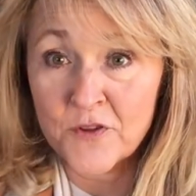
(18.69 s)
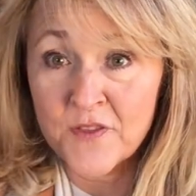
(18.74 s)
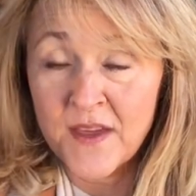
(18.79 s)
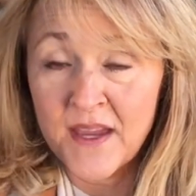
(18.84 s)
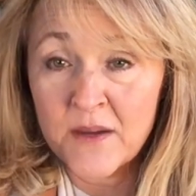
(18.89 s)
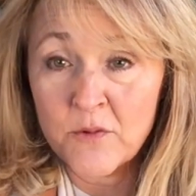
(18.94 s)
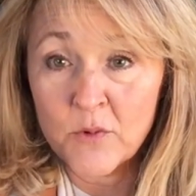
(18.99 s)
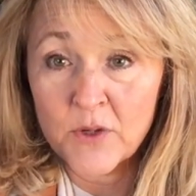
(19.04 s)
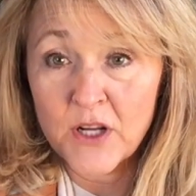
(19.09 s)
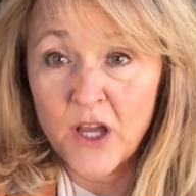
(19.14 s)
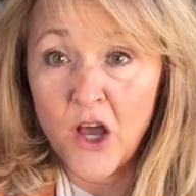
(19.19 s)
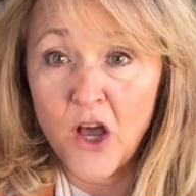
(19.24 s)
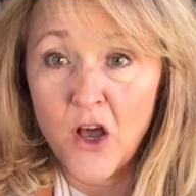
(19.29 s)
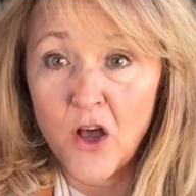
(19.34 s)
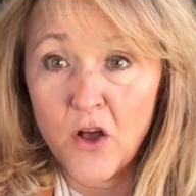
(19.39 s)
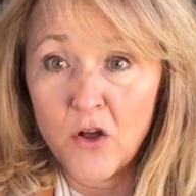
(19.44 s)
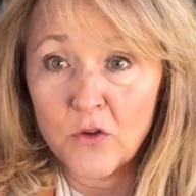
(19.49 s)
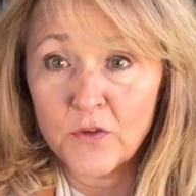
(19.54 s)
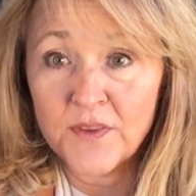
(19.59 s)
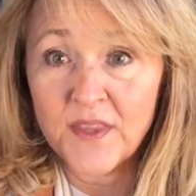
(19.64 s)
they would
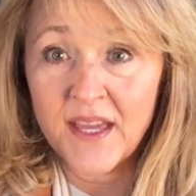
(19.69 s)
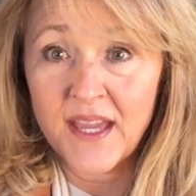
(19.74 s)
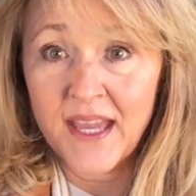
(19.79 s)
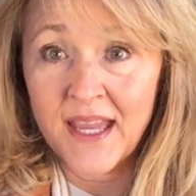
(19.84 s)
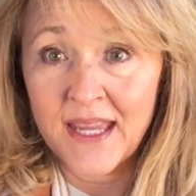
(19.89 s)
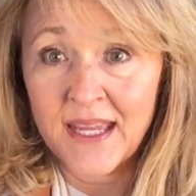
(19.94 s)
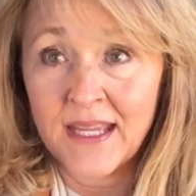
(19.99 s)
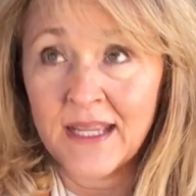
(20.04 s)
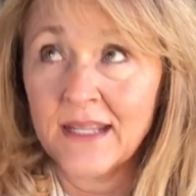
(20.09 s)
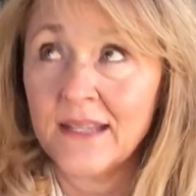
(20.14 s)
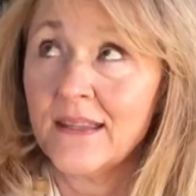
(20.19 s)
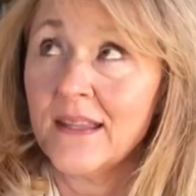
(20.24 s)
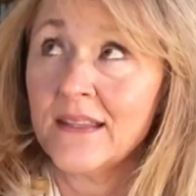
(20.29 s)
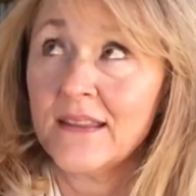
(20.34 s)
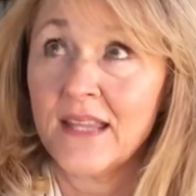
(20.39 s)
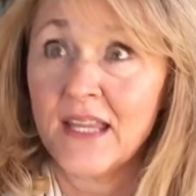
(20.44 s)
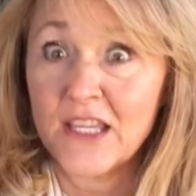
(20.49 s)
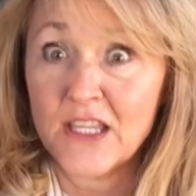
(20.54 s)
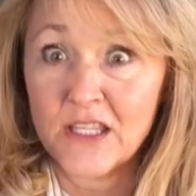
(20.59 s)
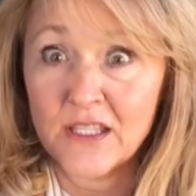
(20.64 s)
hold the hand that
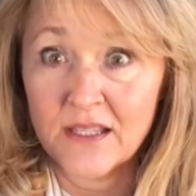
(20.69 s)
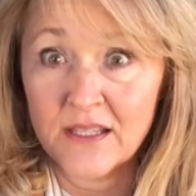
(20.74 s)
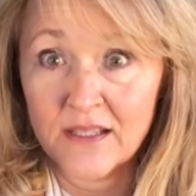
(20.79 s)
they,